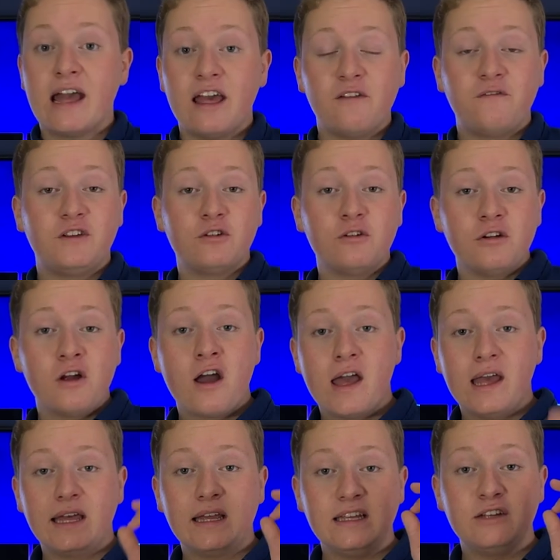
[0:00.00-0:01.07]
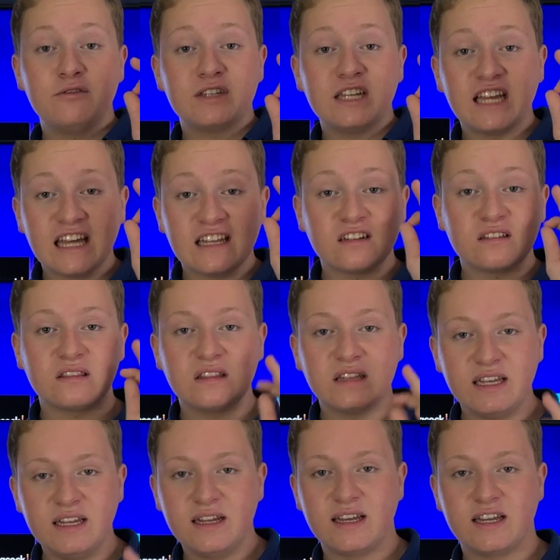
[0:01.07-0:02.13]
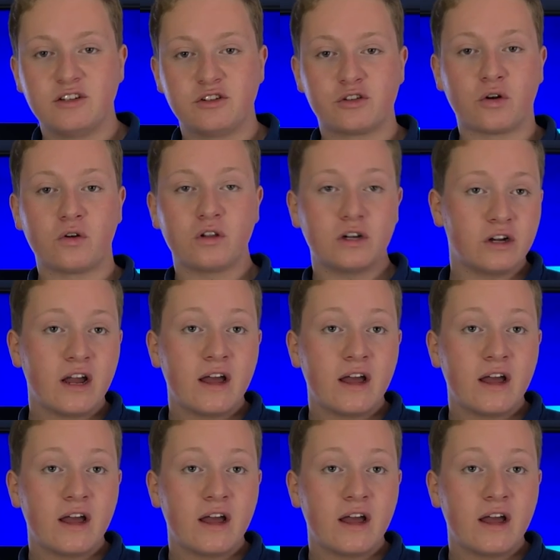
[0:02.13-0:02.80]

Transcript: If you're using an Elite controller,